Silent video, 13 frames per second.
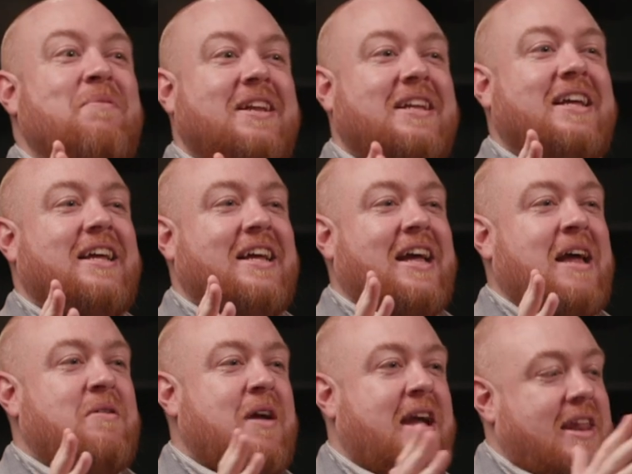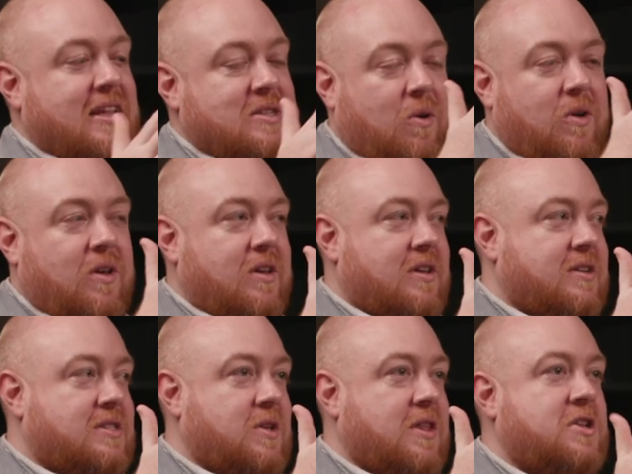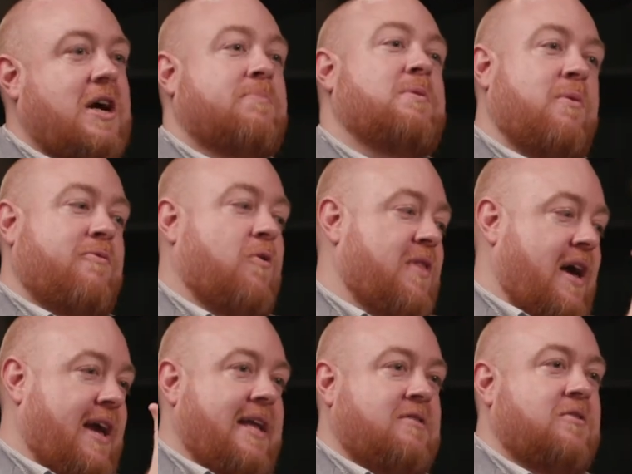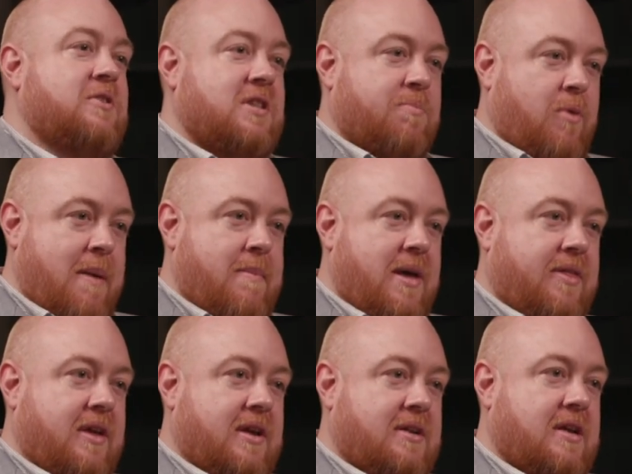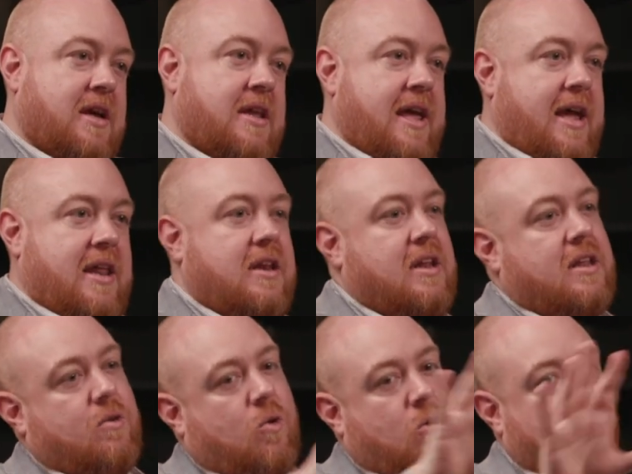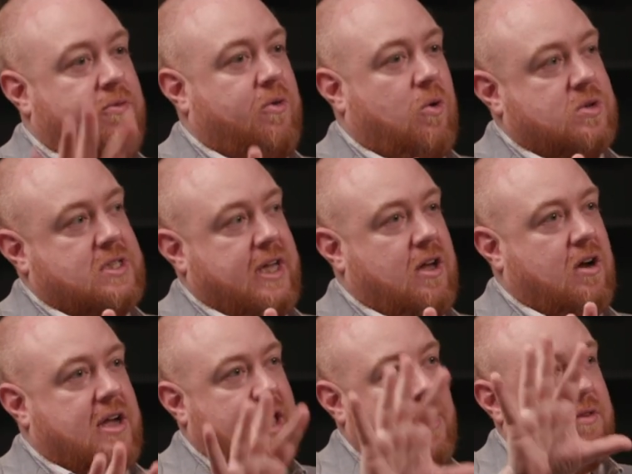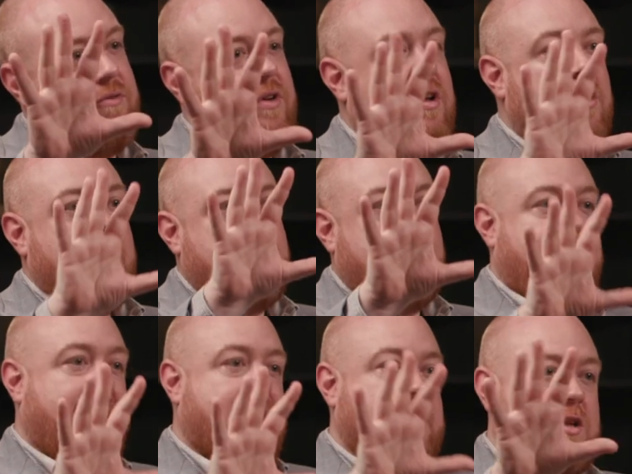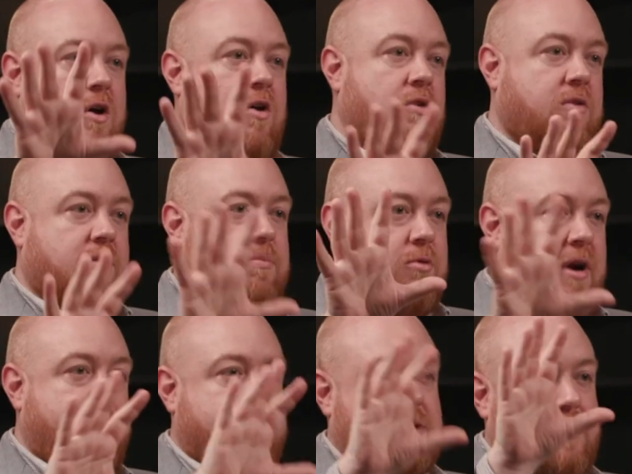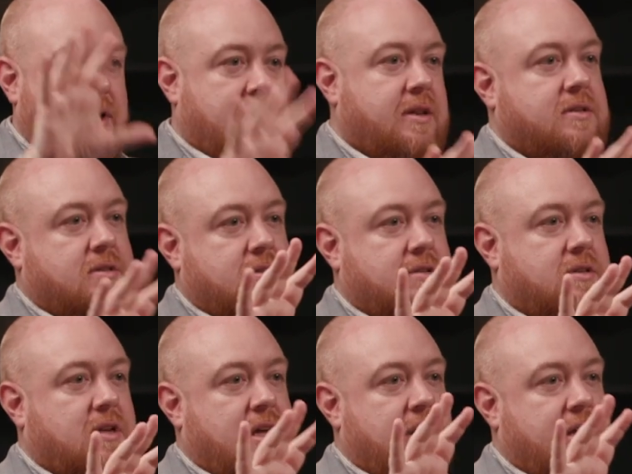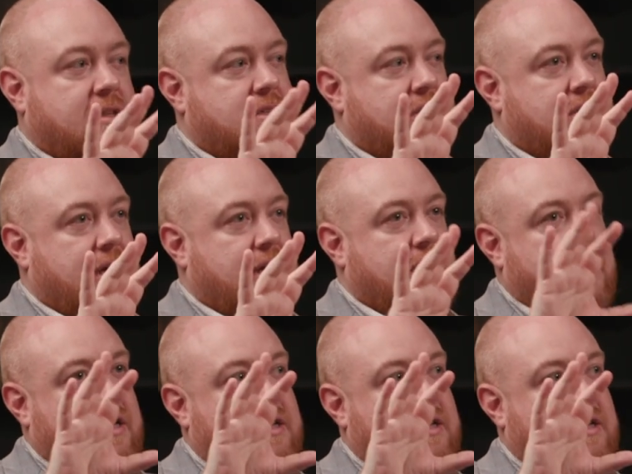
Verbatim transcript: but uh, and it's all so the chapter before that he introduced the prep method yeah. and then all the 40 are kind of based on prep so and and it's like